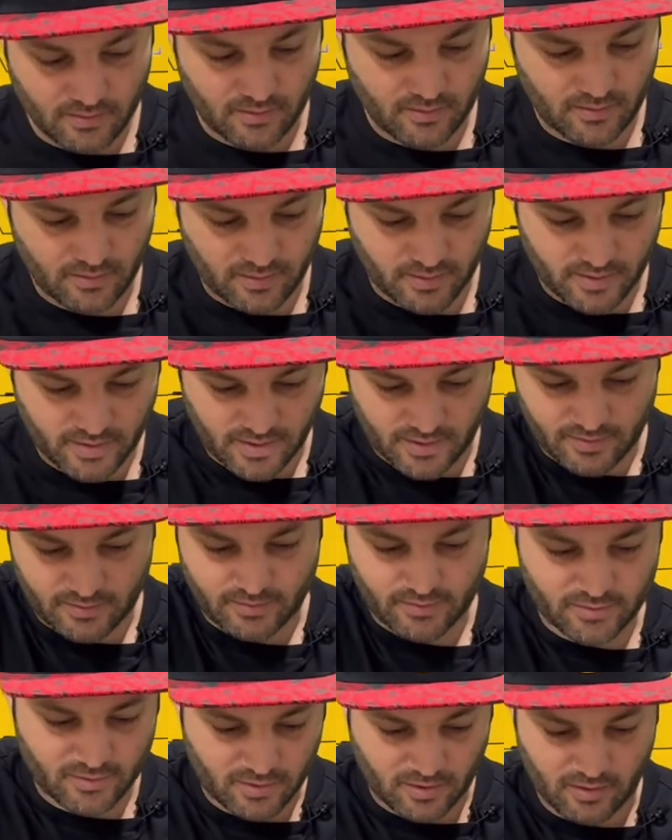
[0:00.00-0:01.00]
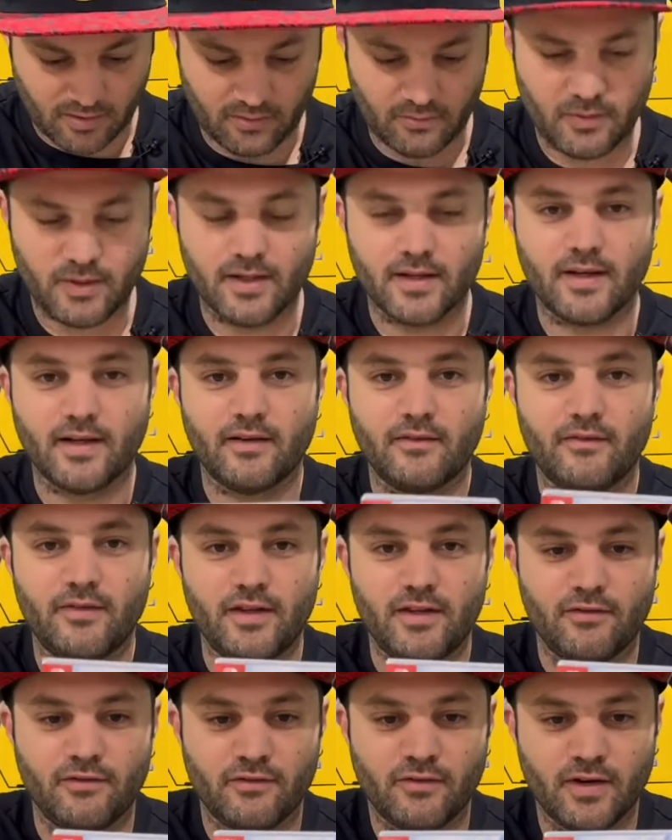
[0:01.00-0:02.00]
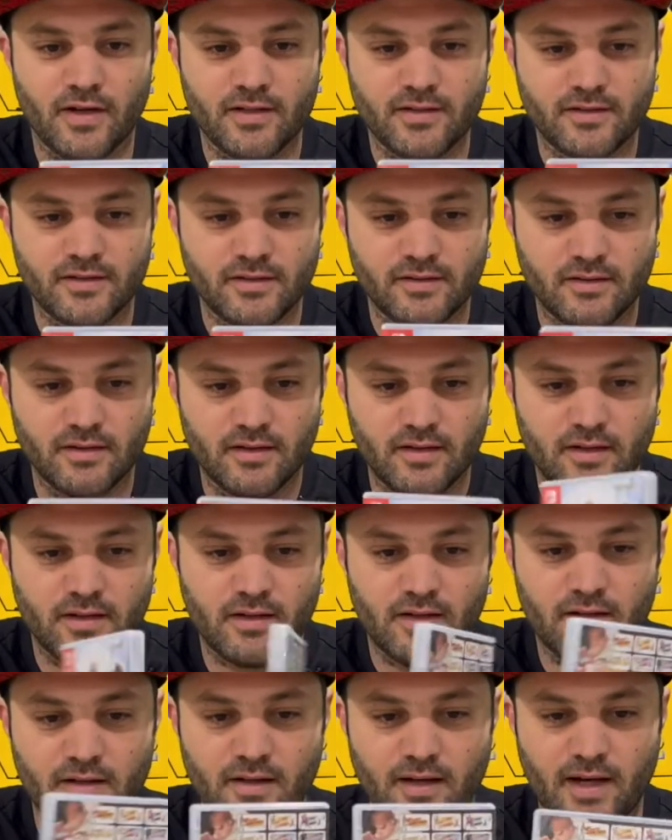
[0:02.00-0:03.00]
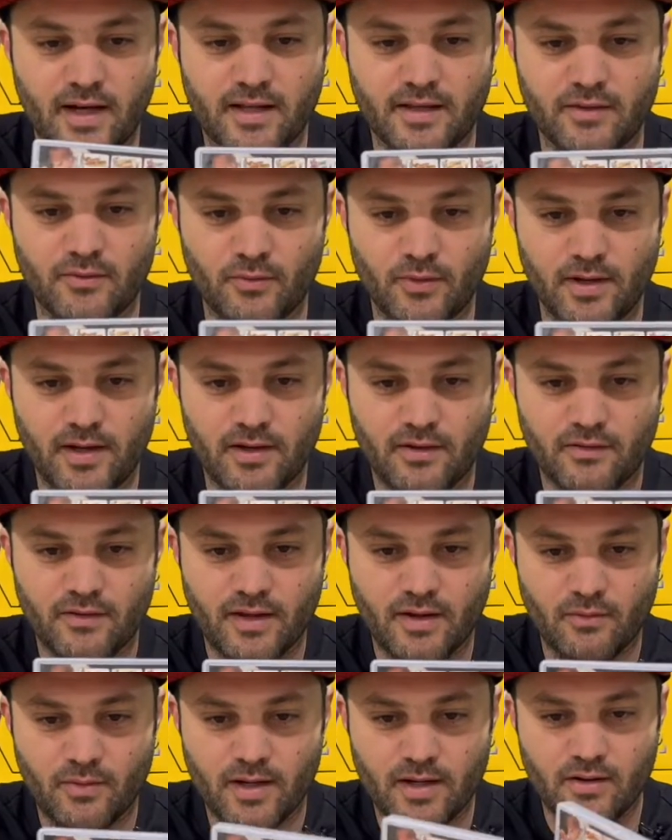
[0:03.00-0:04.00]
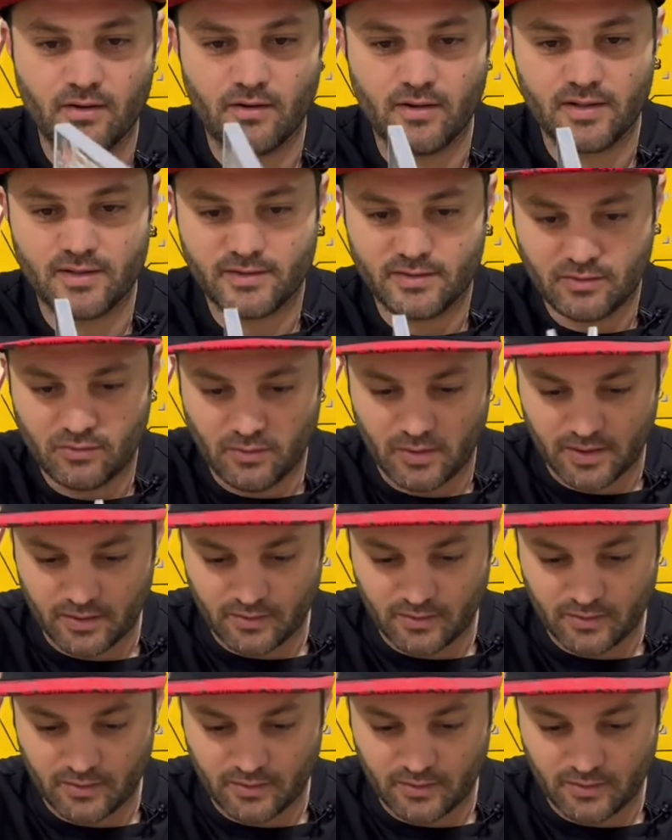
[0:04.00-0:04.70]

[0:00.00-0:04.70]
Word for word: Okay, so we have the front and the rear of that one, guys, quite